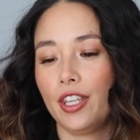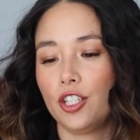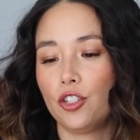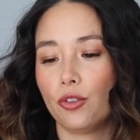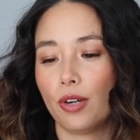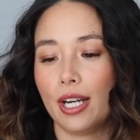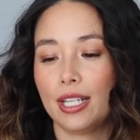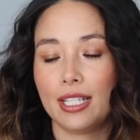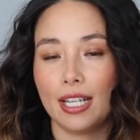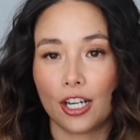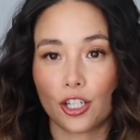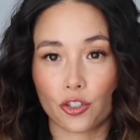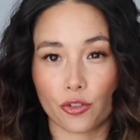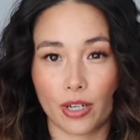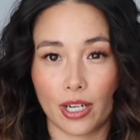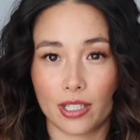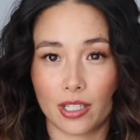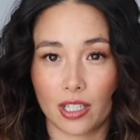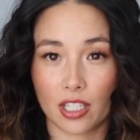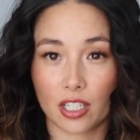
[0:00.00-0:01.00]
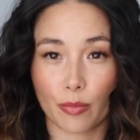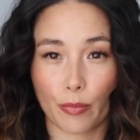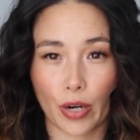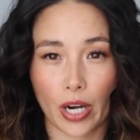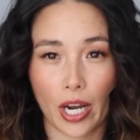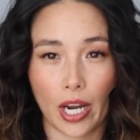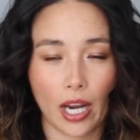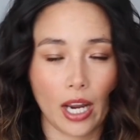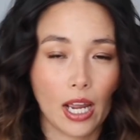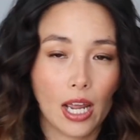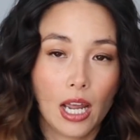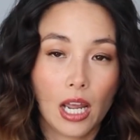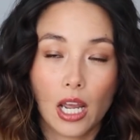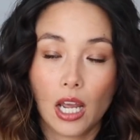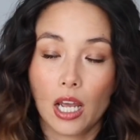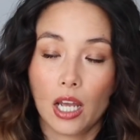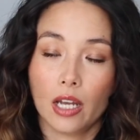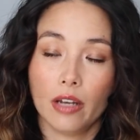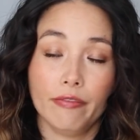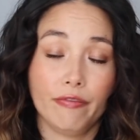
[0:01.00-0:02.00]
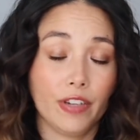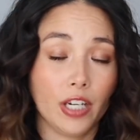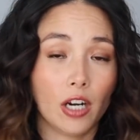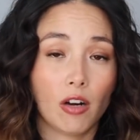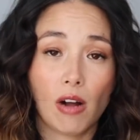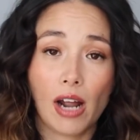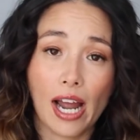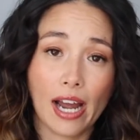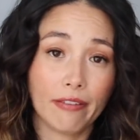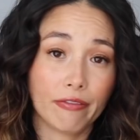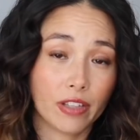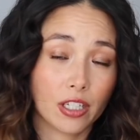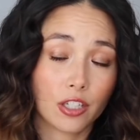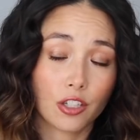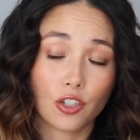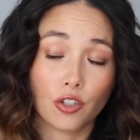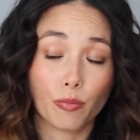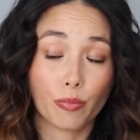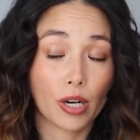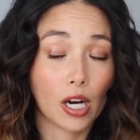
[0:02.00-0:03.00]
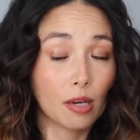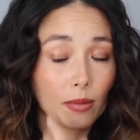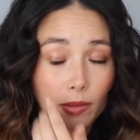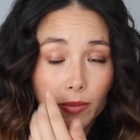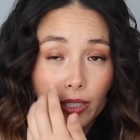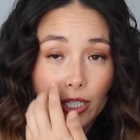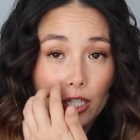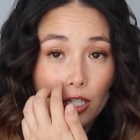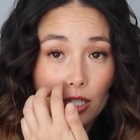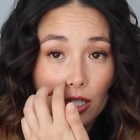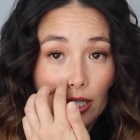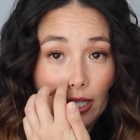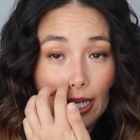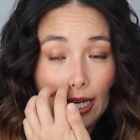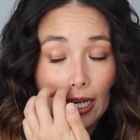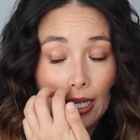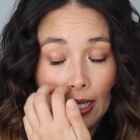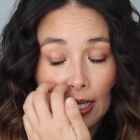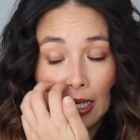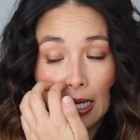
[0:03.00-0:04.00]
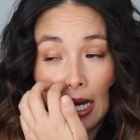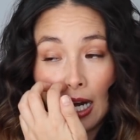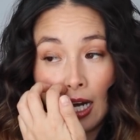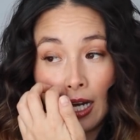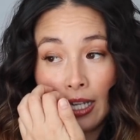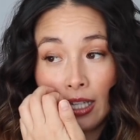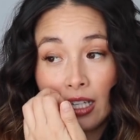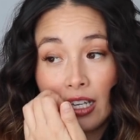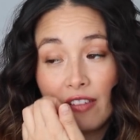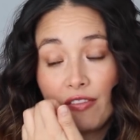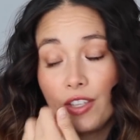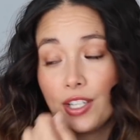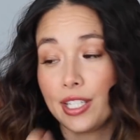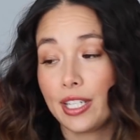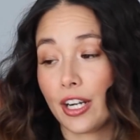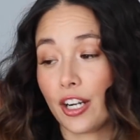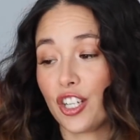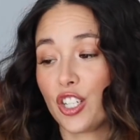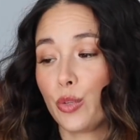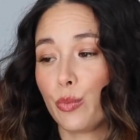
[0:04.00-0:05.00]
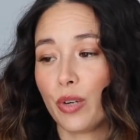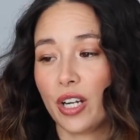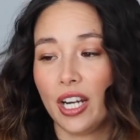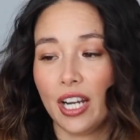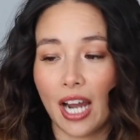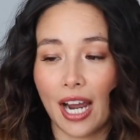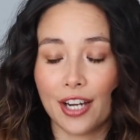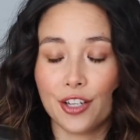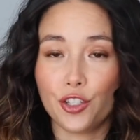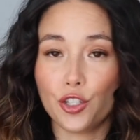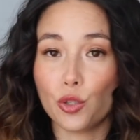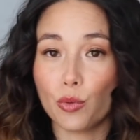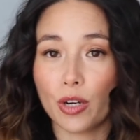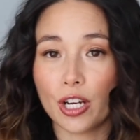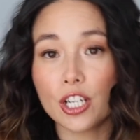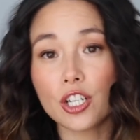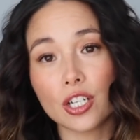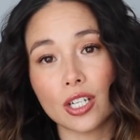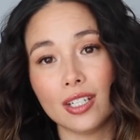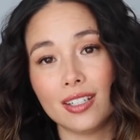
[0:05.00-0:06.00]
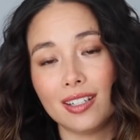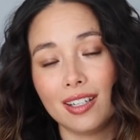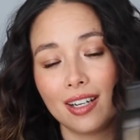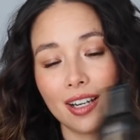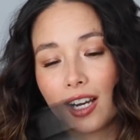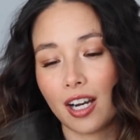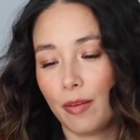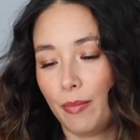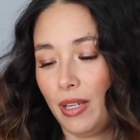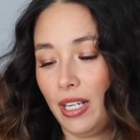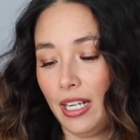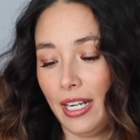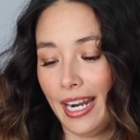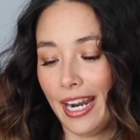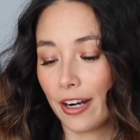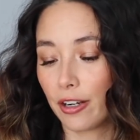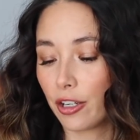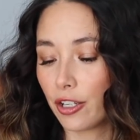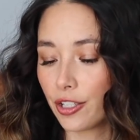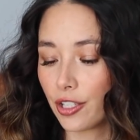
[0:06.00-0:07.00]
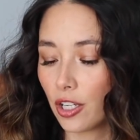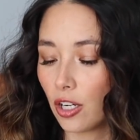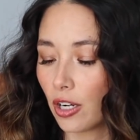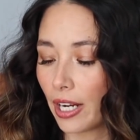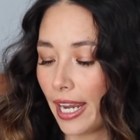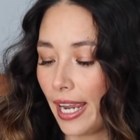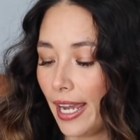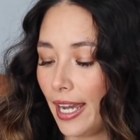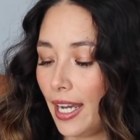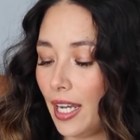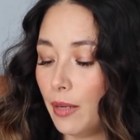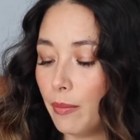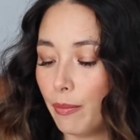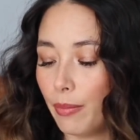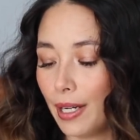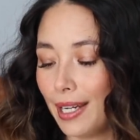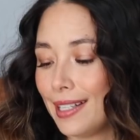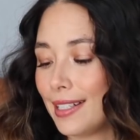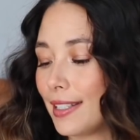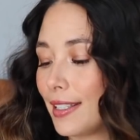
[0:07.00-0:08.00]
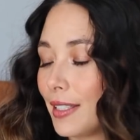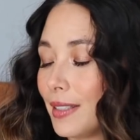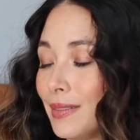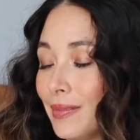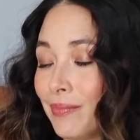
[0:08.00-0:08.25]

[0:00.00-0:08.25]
the dry texturizing spray. If you don't have this, you probably should get it. I love this hairspray. I do wish it didn't come in an aerosol can, but